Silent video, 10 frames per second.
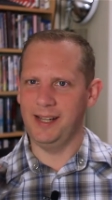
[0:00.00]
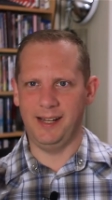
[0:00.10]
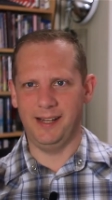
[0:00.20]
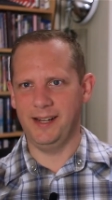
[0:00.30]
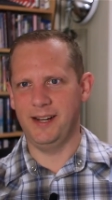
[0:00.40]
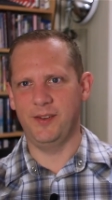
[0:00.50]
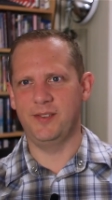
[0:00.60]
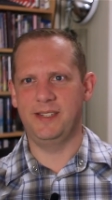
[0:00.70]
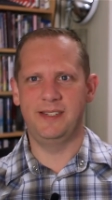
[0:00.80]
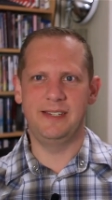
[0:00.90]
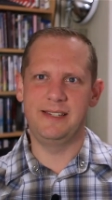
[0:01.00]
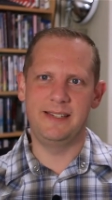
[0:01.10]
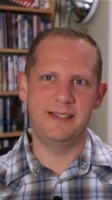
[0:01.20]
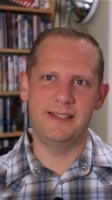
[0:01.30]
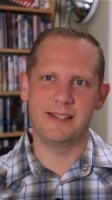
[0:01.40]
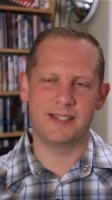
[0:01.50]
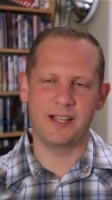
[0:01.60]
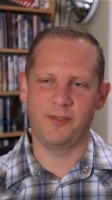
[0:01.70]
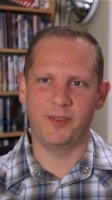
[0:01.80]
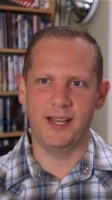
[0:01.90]
Uh, you know,
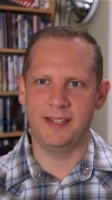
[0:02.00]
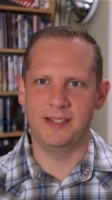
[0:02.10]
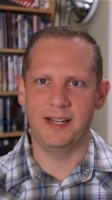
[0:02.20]
stuff like